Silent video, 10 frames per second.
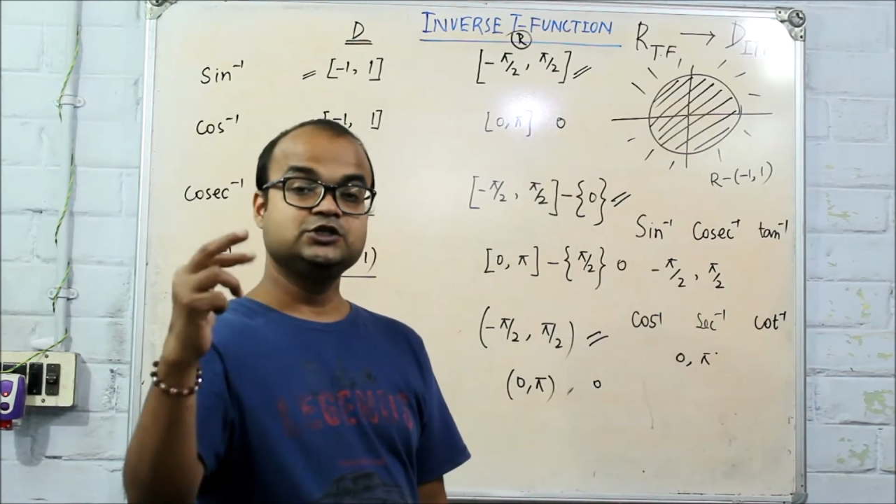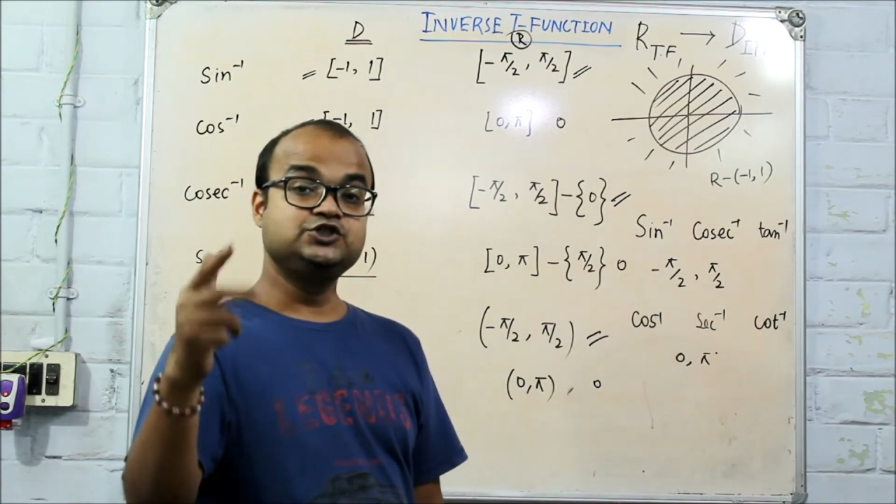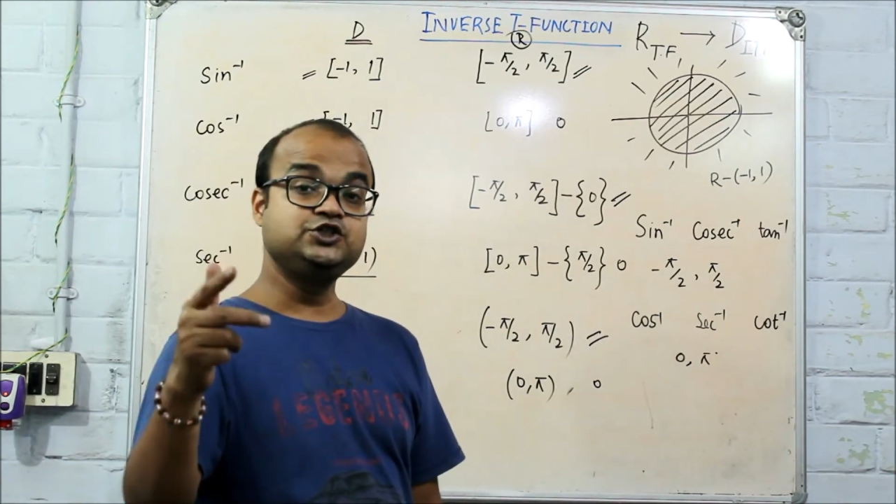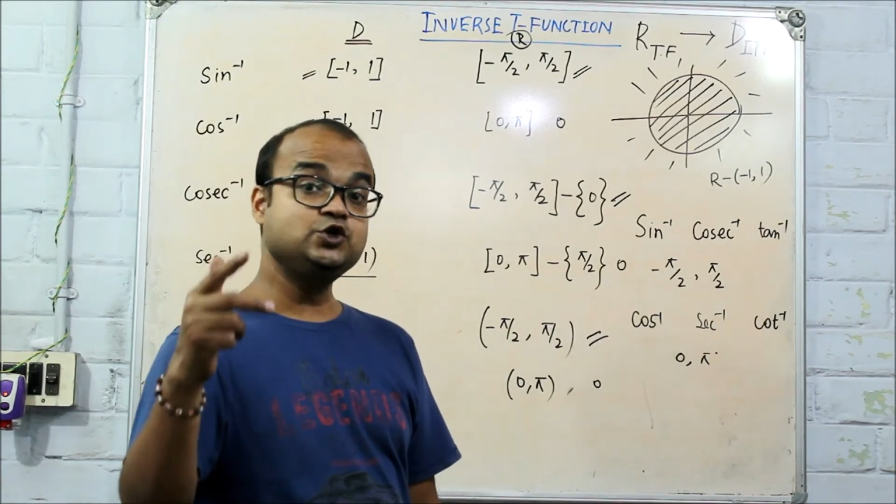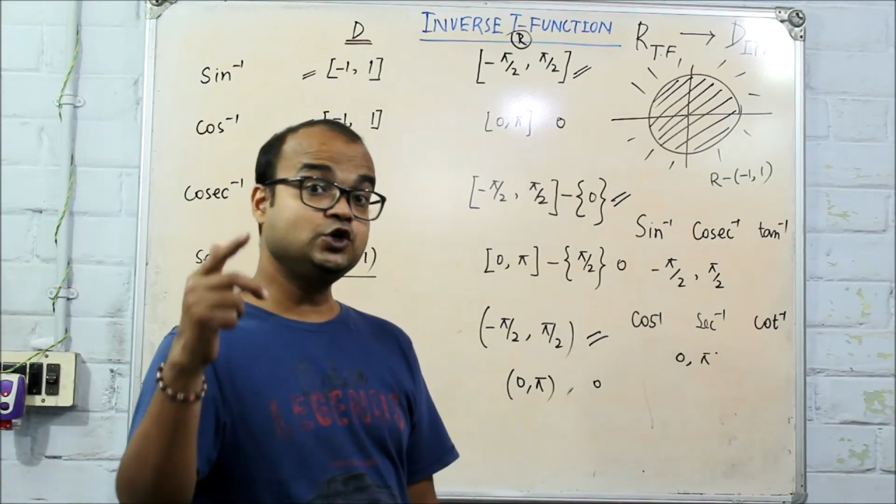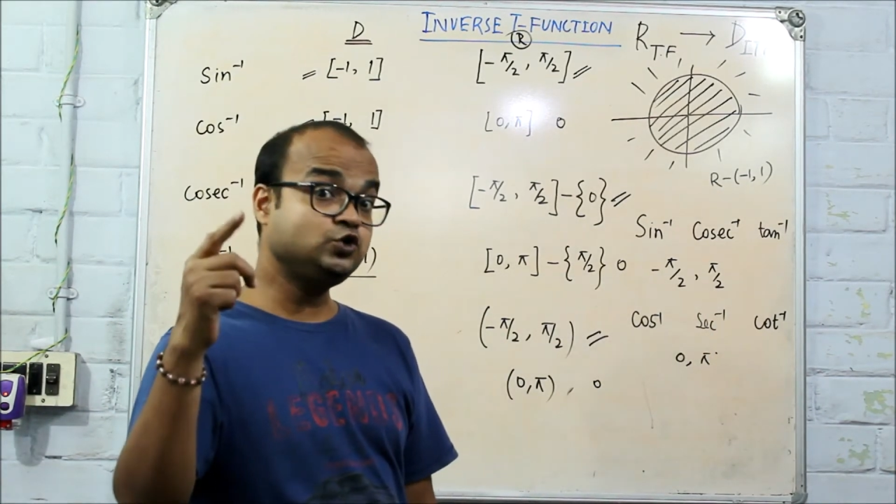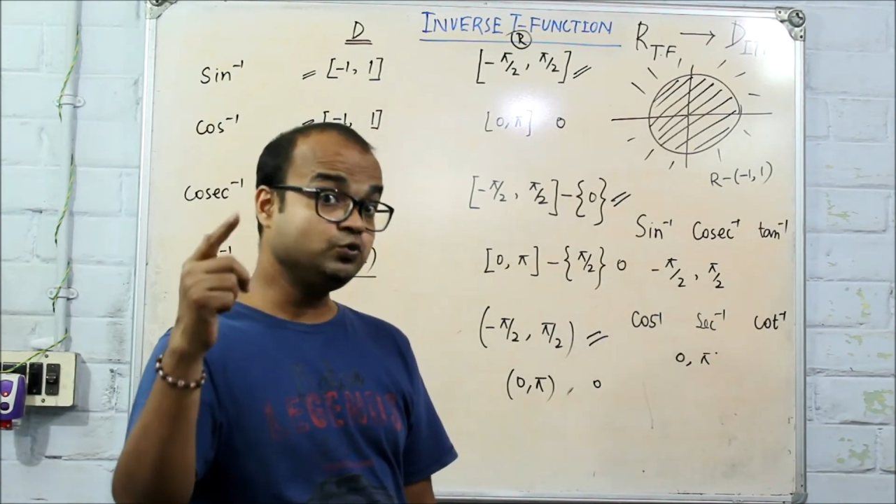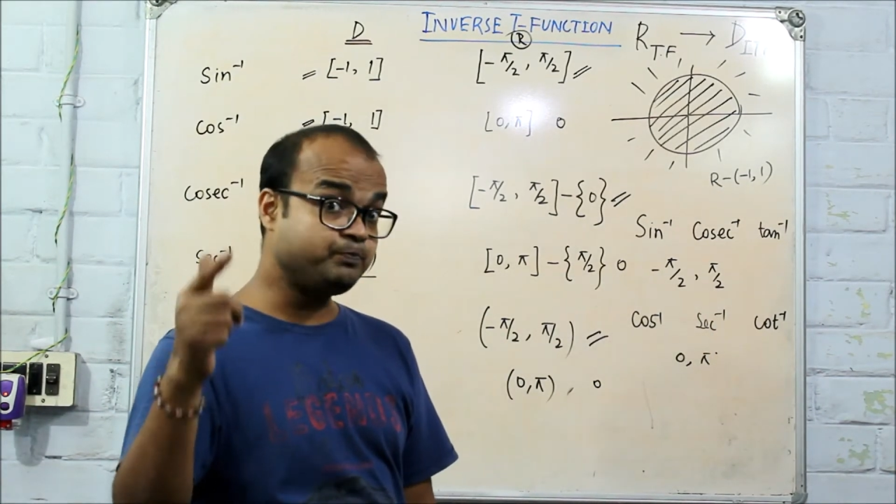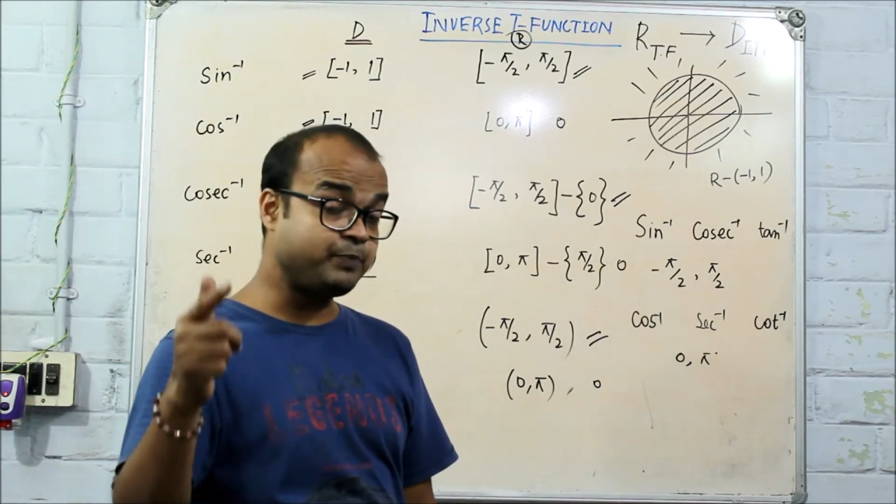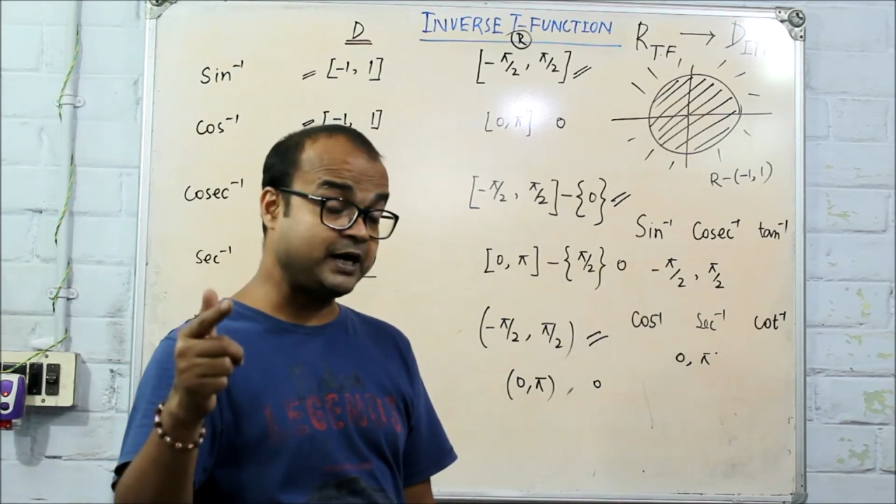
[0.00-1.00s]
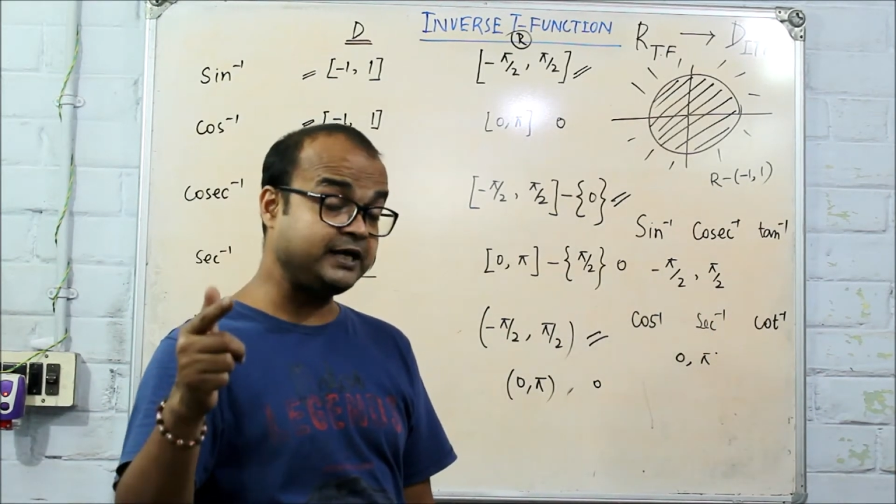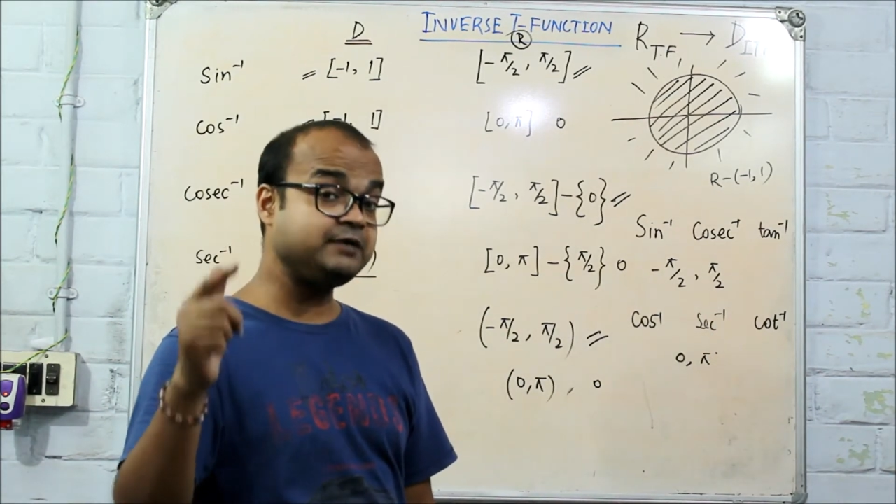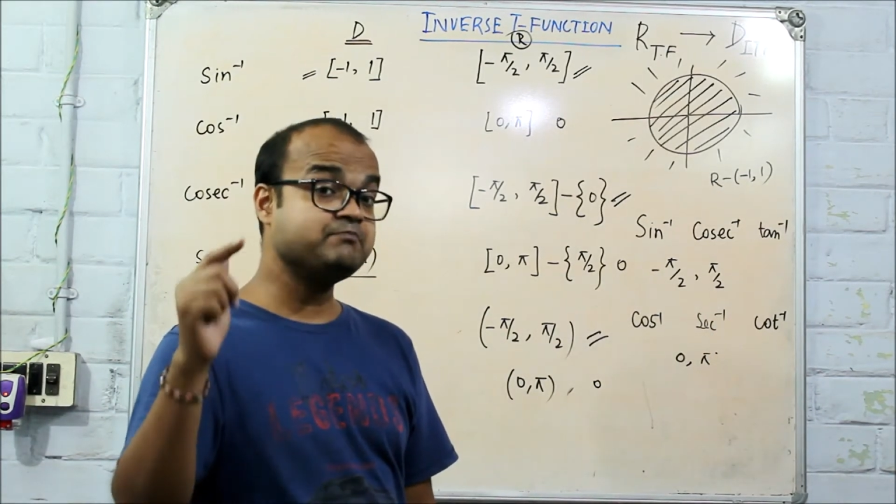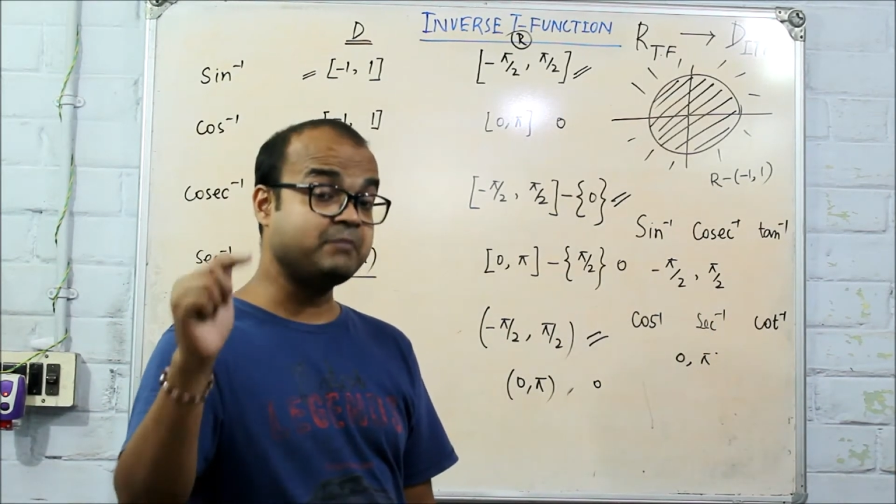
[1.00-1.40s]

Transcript: 0 to pi